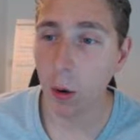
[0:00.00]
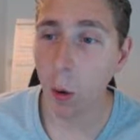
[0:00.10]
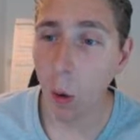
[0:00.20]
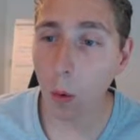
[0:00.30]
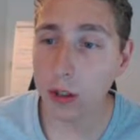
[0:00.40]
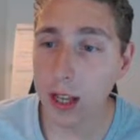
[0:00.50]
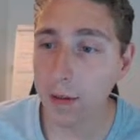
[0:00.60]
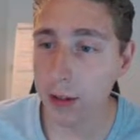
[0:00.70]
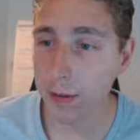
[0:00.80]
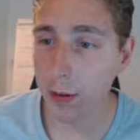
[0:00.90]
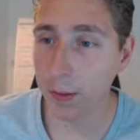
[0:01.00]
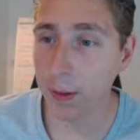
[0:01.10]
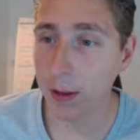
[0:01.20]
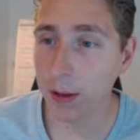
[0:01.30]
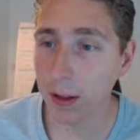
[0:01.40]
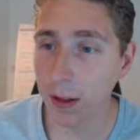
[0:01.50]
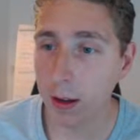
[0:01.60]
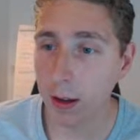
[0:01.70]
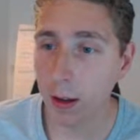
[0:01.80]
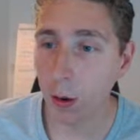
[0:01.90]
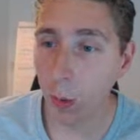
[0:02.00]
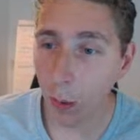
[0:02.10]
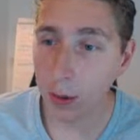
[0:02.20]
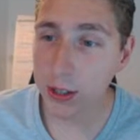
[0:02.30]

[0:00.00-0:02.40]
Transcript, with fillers: All seven of them, all